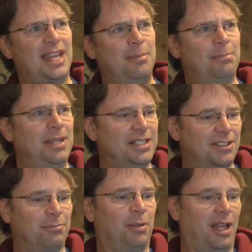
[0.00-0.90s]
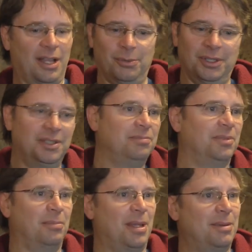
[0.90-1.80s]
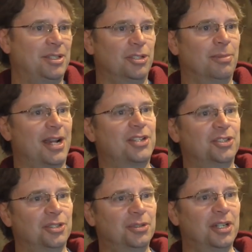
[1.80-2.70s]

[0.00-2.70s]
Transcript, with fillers: a piece of plywood, maybe two by two.